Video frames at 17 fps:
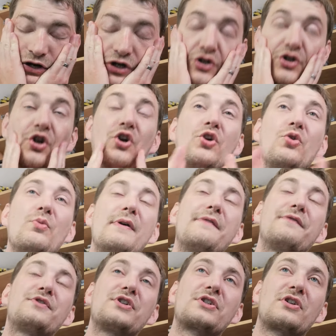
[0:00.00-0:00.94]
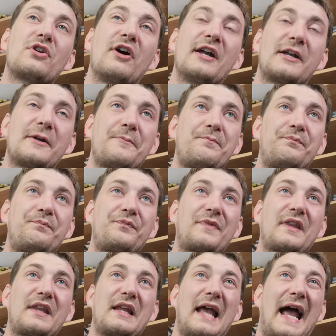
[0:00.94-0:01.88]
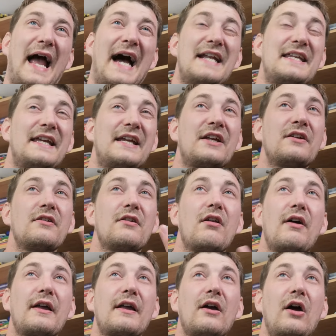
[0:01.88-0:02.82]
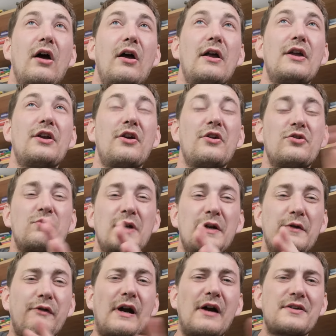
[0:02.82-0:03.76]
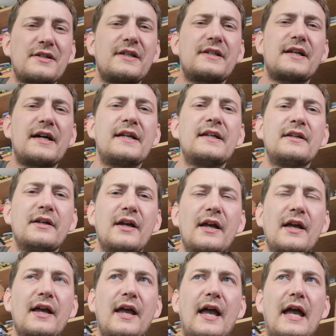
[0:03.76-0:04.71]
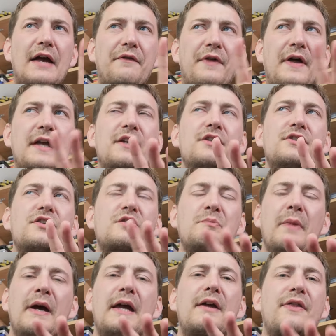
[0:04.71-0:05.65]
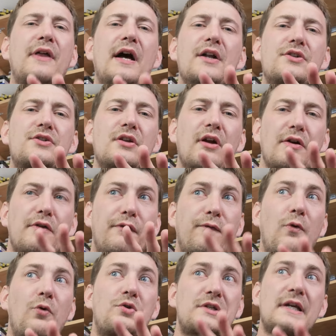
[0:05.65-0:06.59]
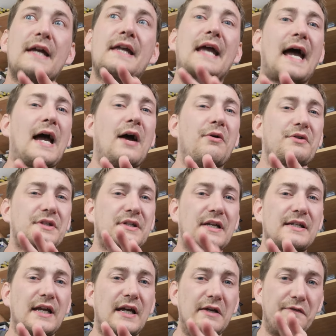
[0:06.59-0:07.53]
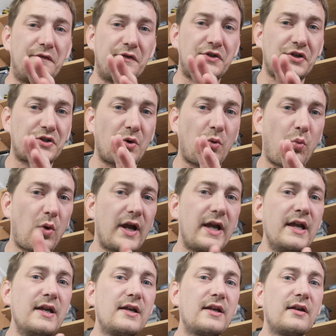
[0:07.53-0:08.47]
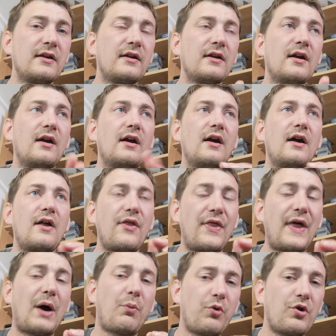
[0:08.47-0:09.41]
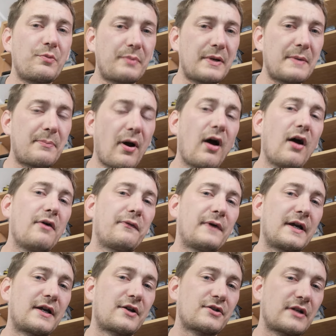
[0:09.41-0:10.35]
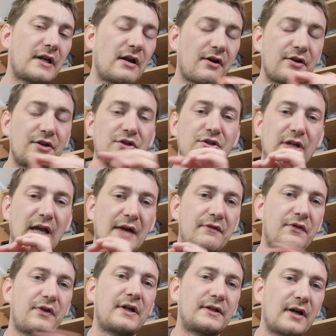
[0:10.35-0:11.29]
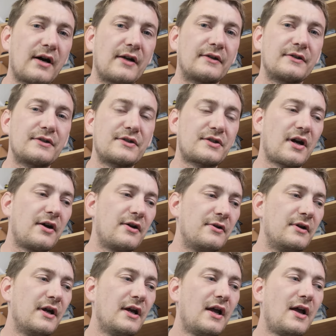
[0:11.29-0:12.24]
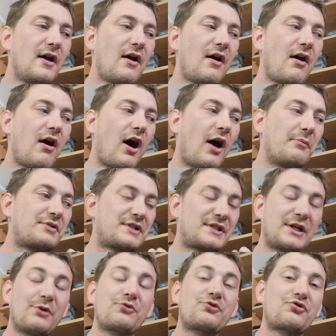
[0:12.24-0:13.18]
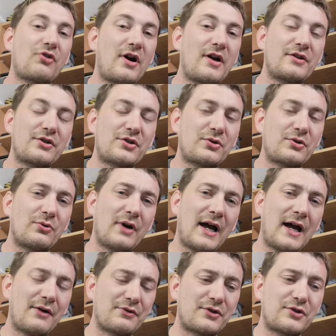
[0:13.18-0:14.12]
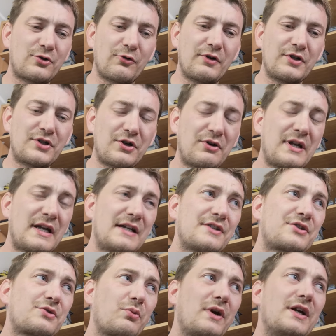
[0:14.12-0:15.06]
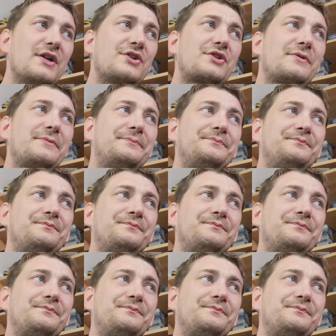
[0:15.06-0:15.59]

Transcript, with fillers: could do with just like adding like you know 24 hours in a day if they could just make that to like 48 hours in a day for just a week that would be perfect because then i can just get everything done so i'm still trying to sort out storage units which